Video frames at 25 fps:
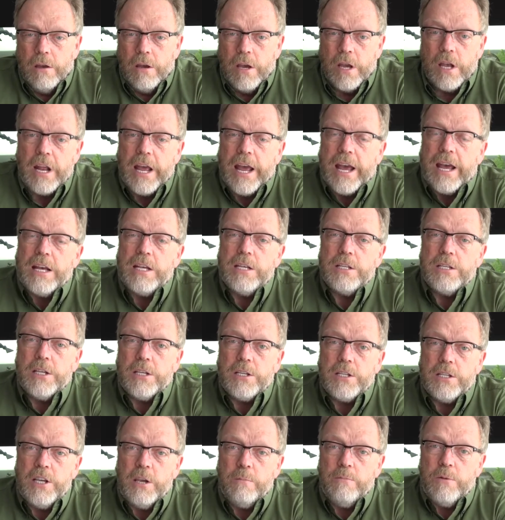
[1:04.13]
It has a
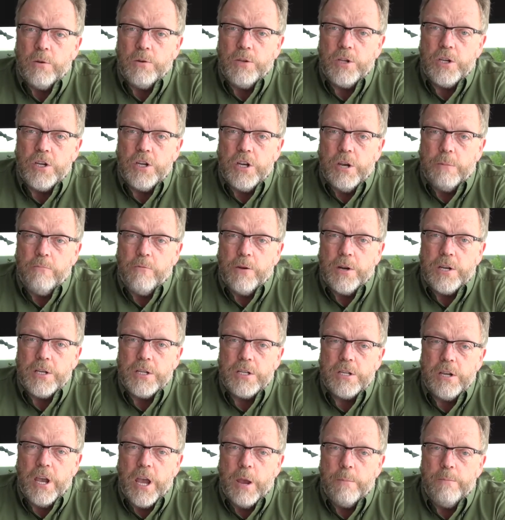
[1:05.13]
CMOS chip which
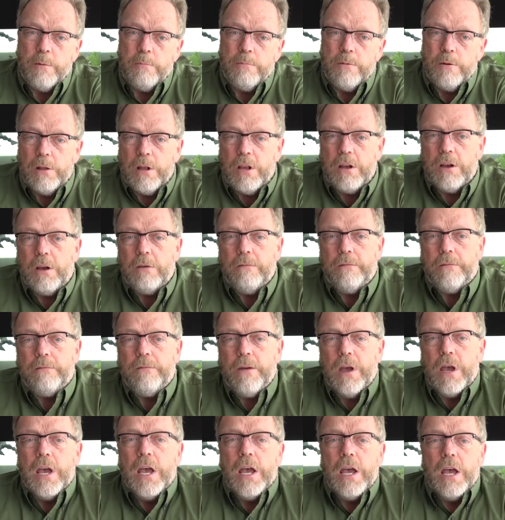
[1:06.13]
is capable
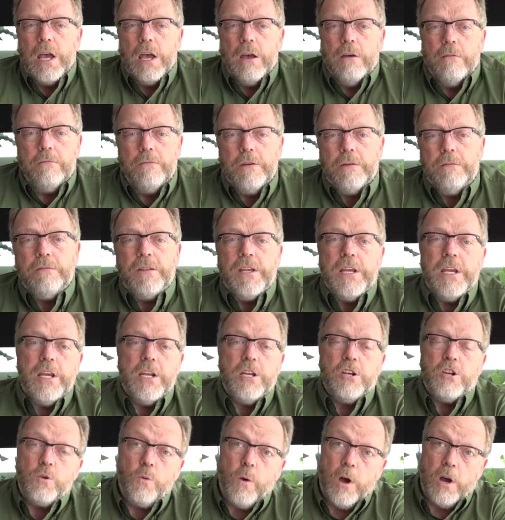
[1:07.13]
of 50
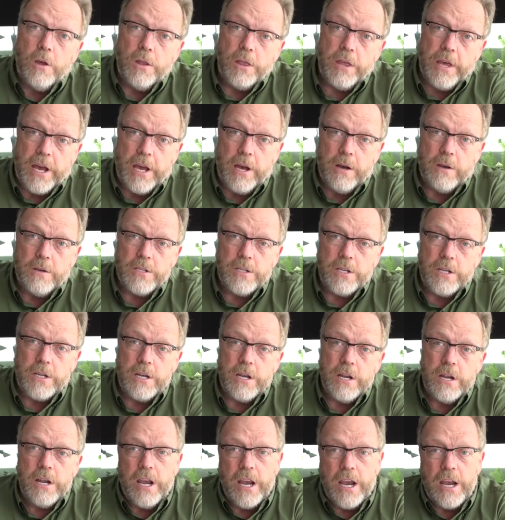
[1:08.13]
to
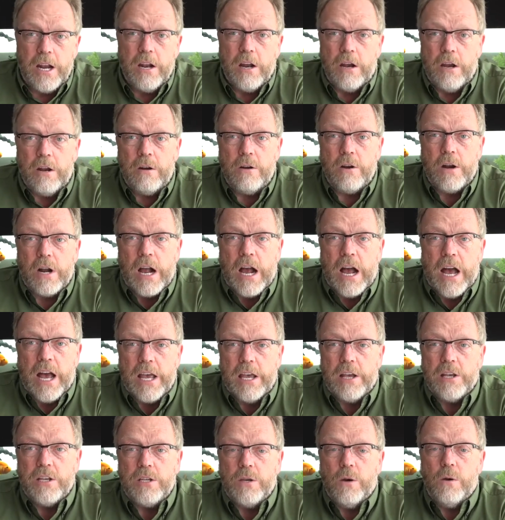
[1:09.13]
12,800
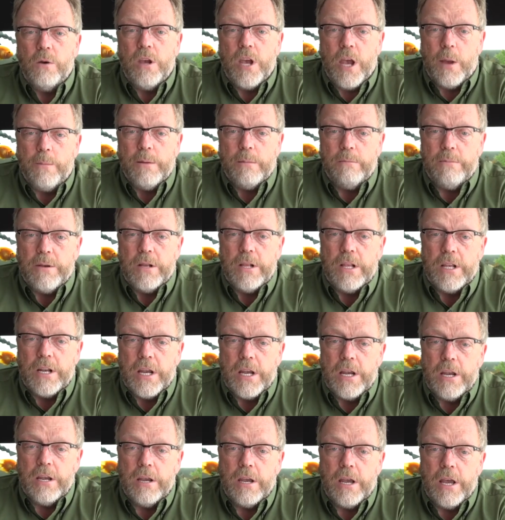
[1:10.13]
ISO
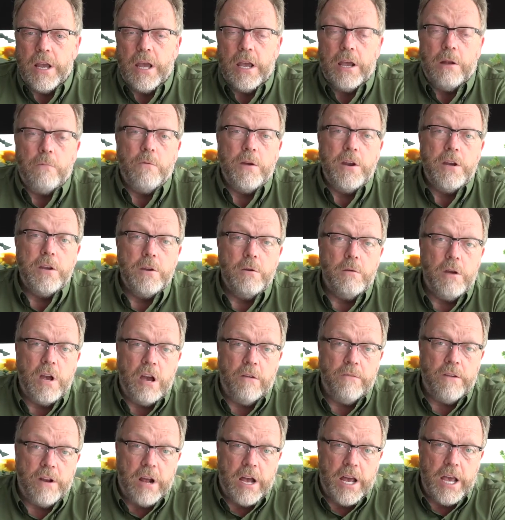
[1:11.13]
capability. And we do
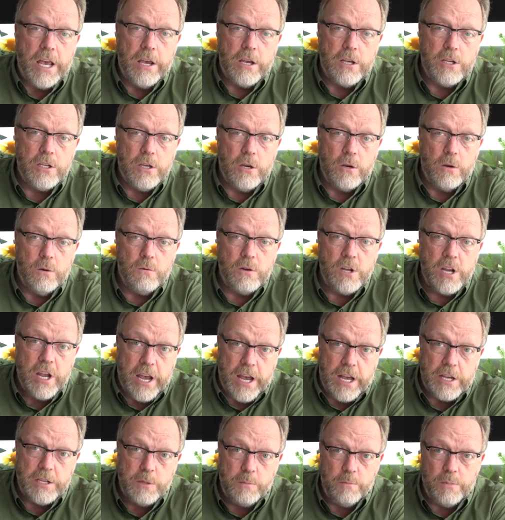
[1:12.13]
have an ISO
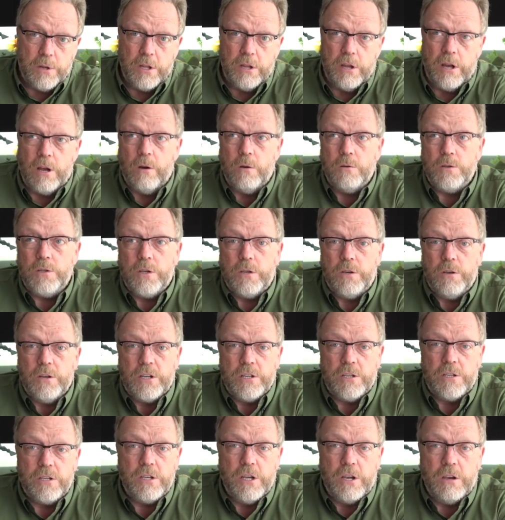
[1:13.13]
test below so you
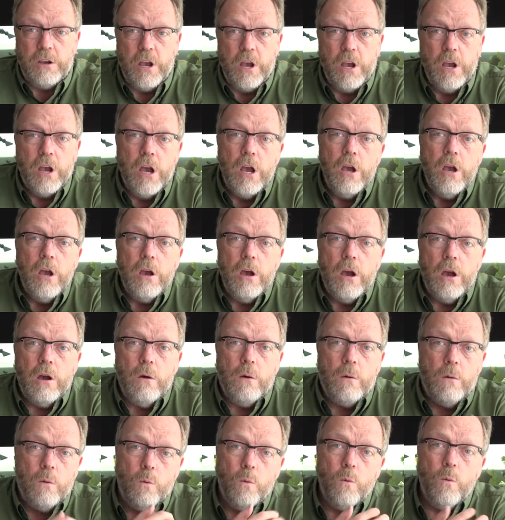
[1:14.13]
can see
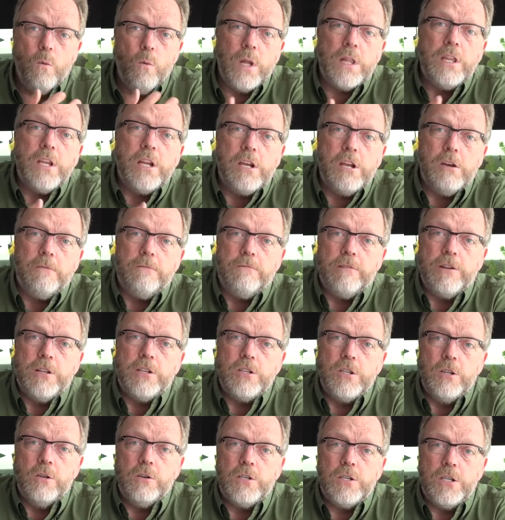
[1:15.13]
what the
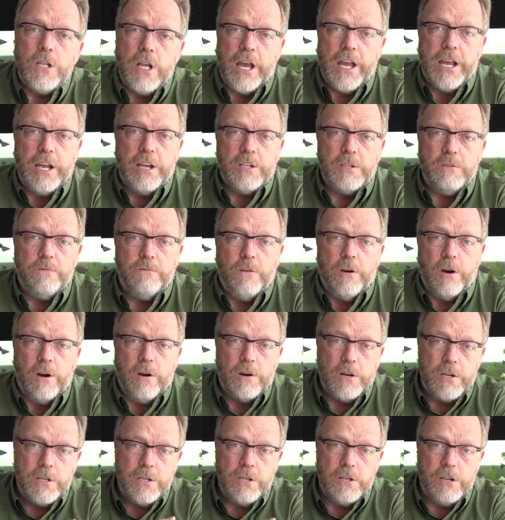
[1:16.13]
difference looks like as
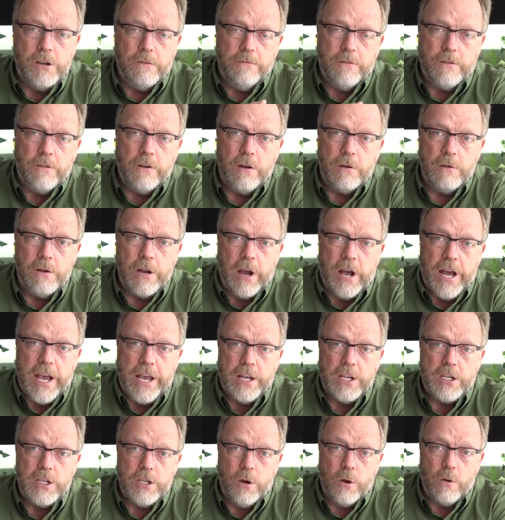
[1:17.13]
far as the different
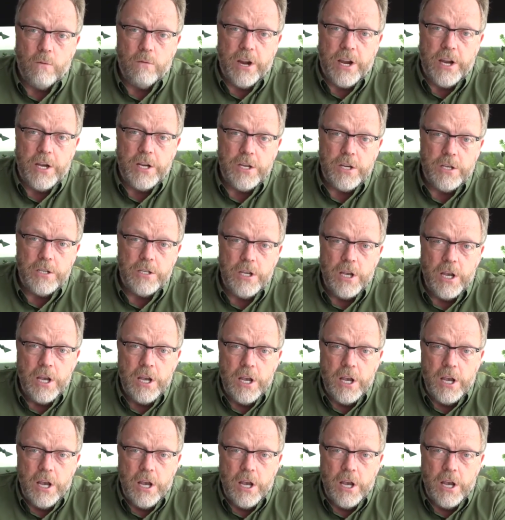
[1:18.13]
ISO ranges.